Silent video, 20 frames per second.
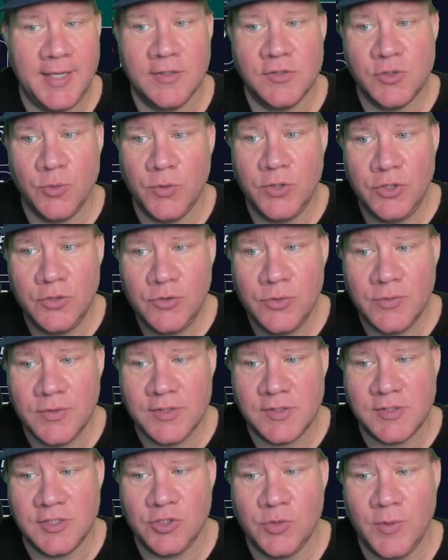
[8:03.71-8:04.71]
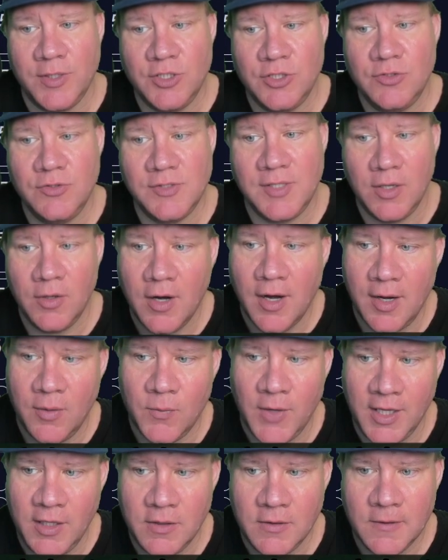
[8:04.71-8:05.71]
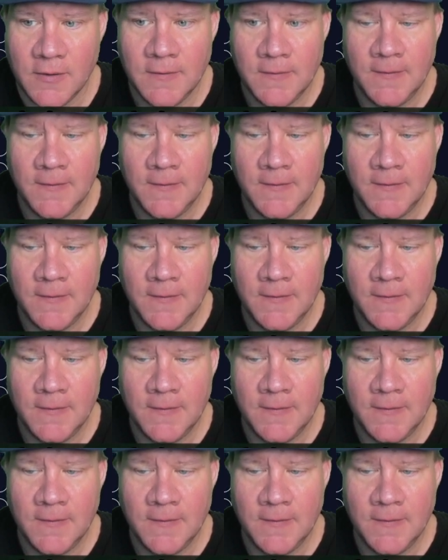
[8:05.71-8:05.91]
And so what do you do in this situation? You say, all right, well,